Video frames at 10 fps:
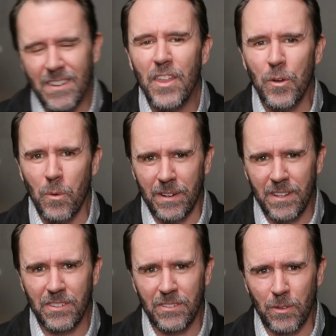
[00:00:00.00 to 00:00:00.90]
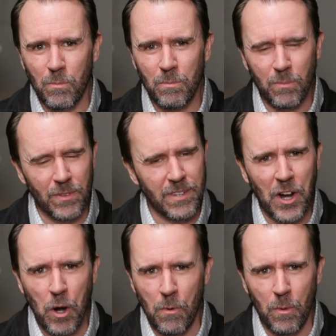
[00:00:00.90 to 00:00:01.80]
Another one, this is the
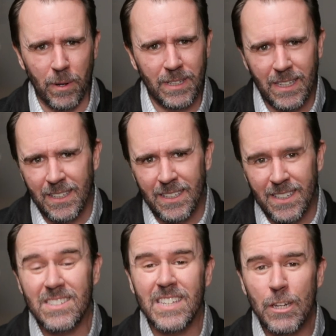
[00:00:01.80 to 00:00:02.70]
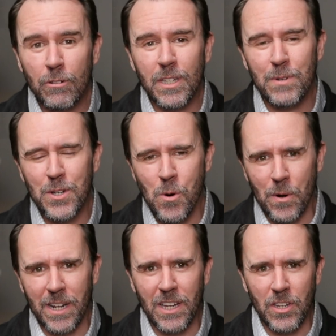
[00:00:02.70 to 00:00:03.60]
terrible one secretly
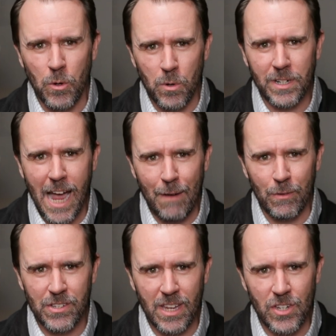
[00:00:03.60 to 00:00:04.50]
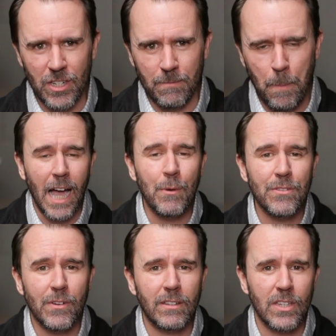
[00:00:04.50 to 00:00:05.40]
recording your conversation. I was
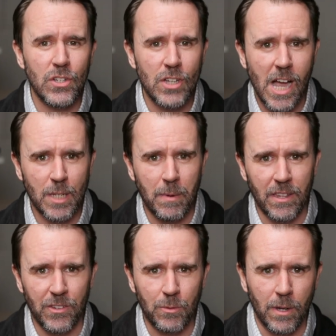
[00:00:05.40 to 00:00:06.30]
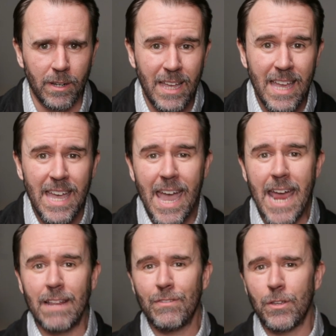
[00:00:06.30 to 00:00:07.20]
frankly shocked by this one,
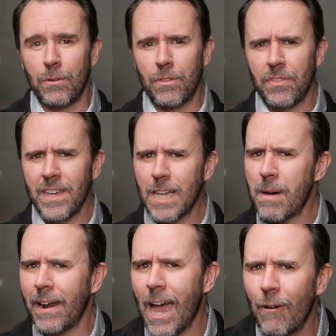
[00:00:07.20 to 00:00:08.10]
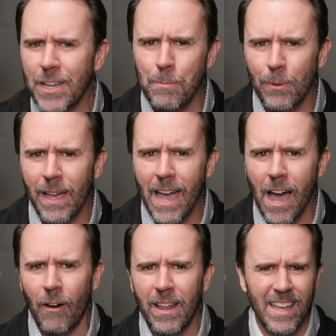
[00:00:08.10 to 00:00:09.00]
and if you think about how it could play
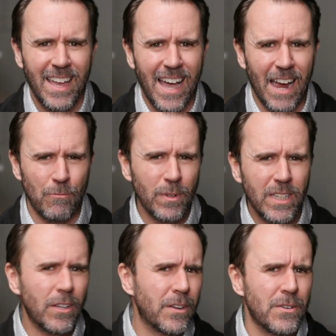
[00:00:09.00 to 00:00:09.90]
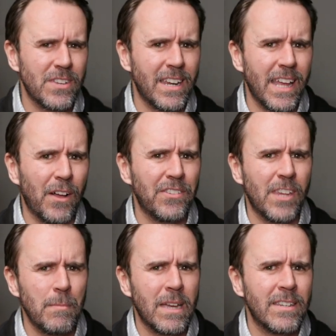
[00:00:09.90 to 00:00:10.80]
out, I really don't understand how
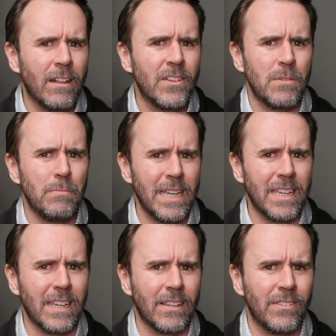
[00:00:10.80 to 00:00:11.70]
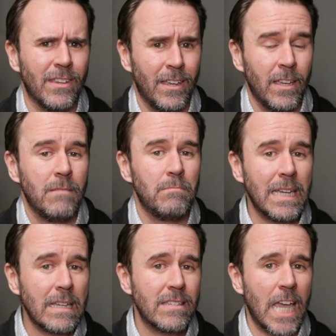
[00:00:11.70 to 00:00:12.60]
semi-intelligent beings,
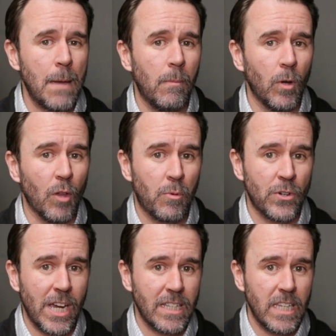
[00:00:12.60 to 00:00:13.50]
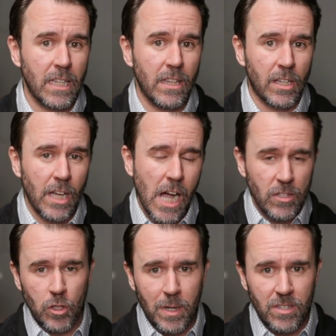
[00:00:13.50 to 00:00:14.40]
beings capable of projecting the
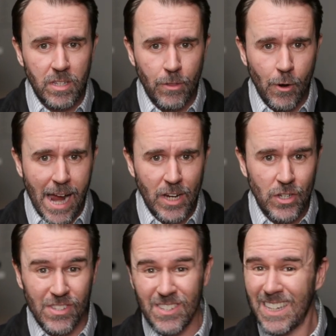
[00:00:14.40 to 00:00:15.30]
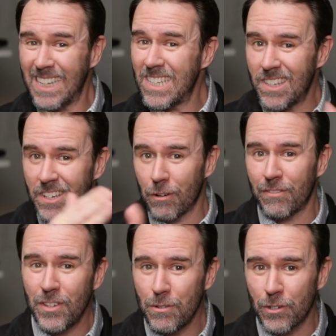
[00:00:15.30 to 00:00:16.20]
consequences of their actions into the near
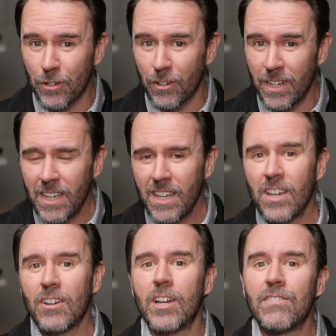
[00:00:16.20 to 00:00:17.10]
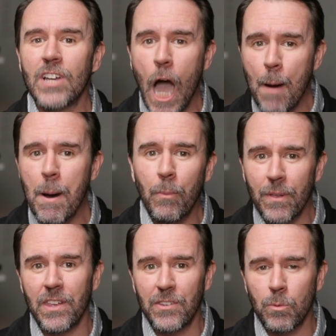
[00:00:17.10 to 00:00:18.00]
future, could have come up
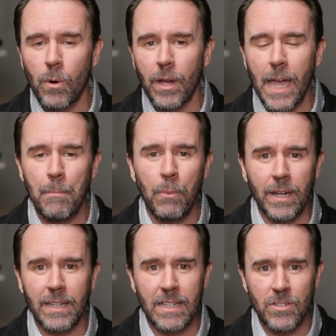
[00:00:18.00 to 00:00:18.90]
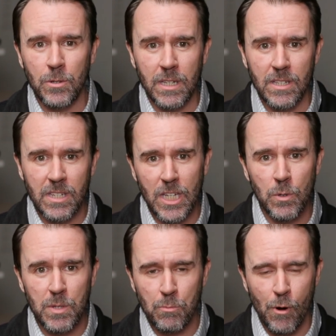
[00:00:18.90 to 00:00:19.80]
with this one and put it into
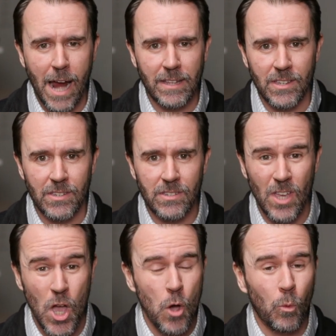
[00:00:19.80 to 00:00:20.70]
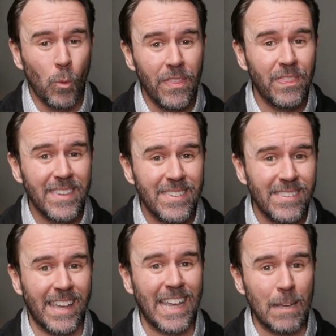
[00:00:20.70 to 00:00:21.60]
continuous practice with the
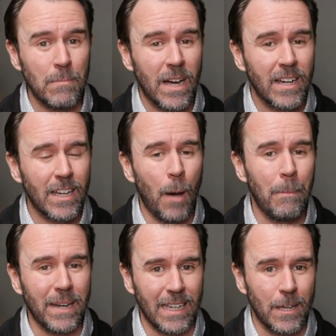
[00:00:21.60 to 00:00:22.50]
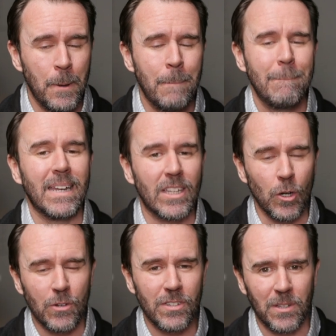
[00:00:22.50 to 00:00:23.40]
same company. It
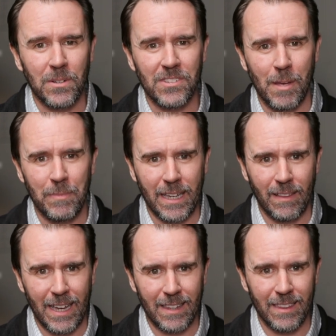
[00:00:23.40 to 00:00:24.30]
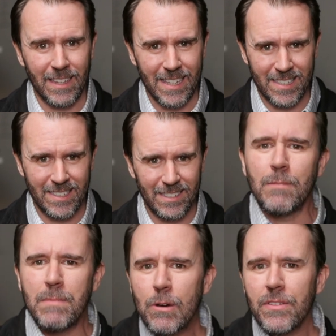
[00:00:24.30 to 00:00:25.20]
goes a little something like this.
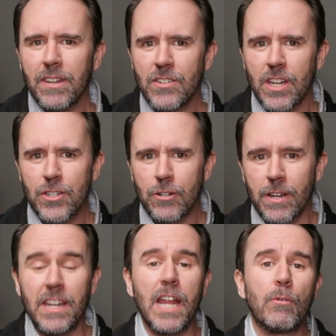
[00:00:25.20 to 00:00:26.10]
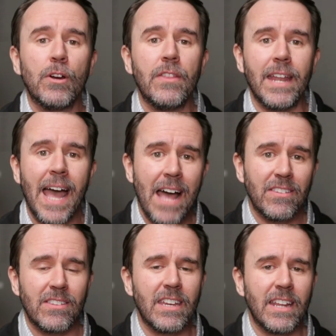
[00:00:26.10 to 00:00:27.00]
You meet with an adjuster in a neighborhood that
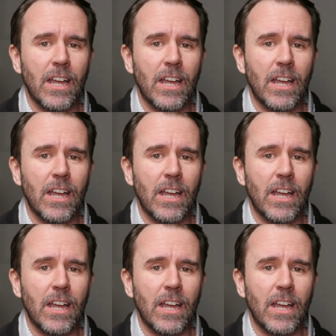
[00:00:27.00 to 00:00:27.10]
hasn't seen a